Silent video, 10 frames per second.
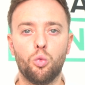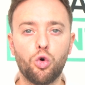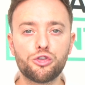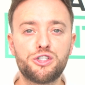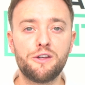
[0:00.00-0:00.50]

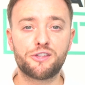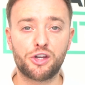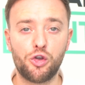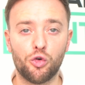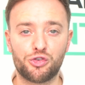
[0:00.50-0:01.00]
Once you've
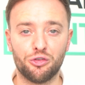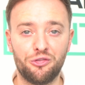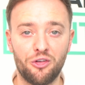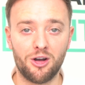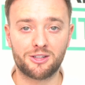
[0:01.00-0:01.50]
secured your
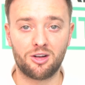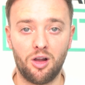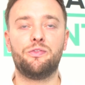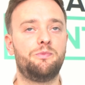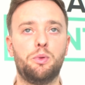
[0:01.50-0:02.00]
first client,